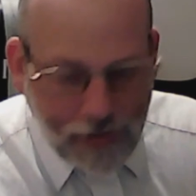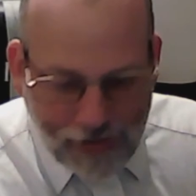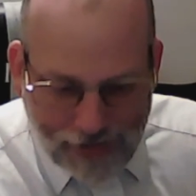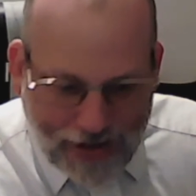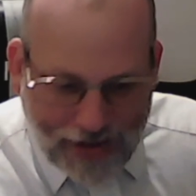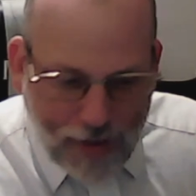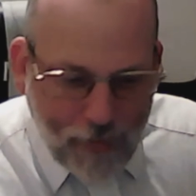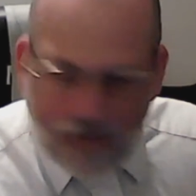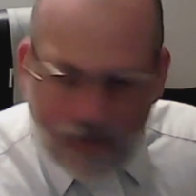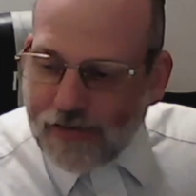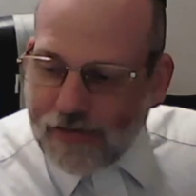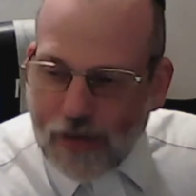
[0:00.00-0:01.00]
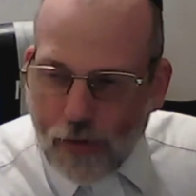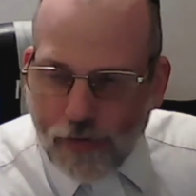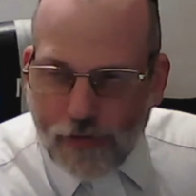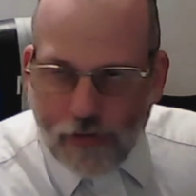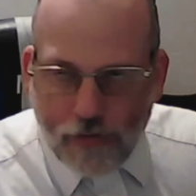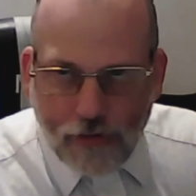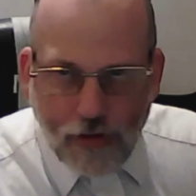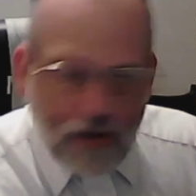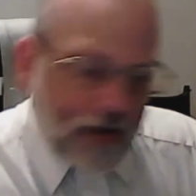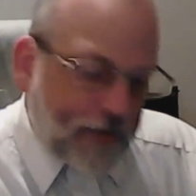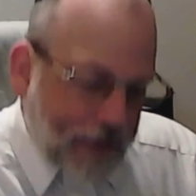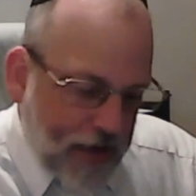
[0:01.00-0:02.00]
Can't make excuses.
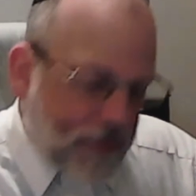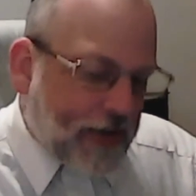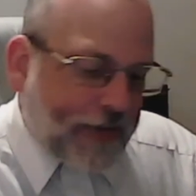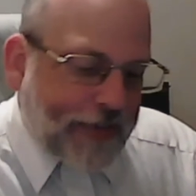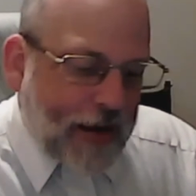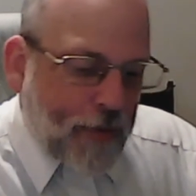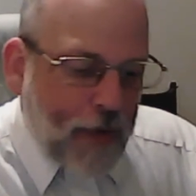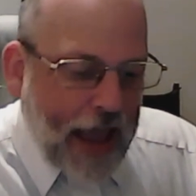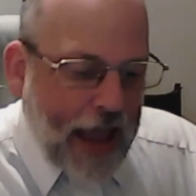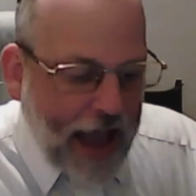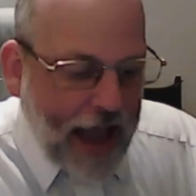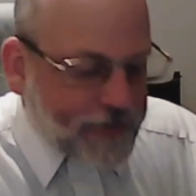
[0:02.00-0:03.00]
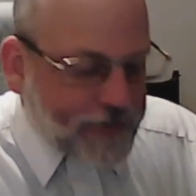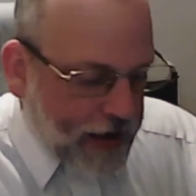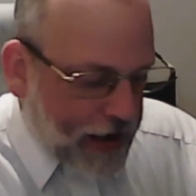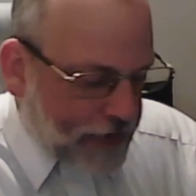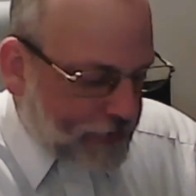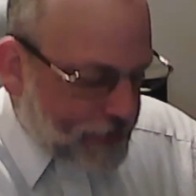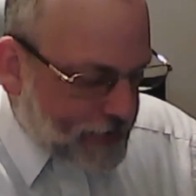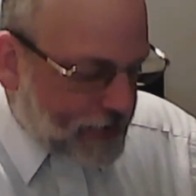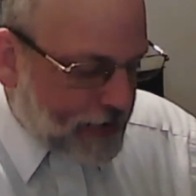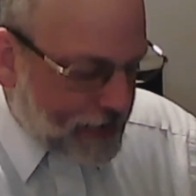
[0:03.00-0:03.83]
Because even if it did it by accident,